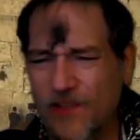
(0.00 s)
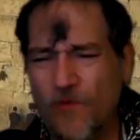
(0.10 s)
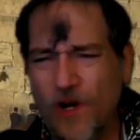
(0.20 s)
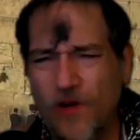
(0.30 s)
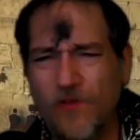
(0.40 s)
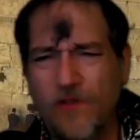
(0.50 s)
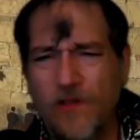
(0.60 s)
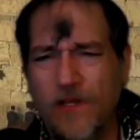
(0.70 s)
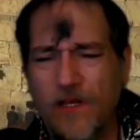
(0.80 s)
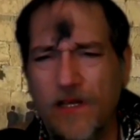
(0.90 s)
of the world.
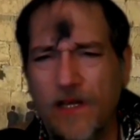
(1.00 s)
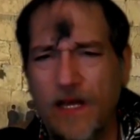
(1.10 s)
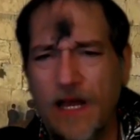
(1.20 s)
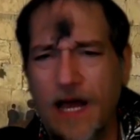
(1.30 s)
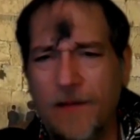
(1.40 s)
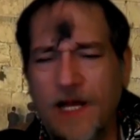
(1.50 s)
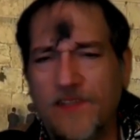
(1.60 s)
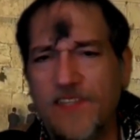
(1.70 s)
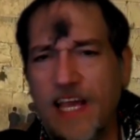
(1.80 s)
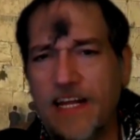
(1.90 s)
I'm
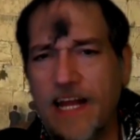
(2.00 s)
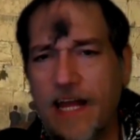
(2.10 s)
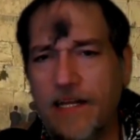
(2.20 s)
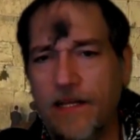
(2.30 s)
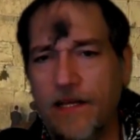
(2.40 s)
not saying that.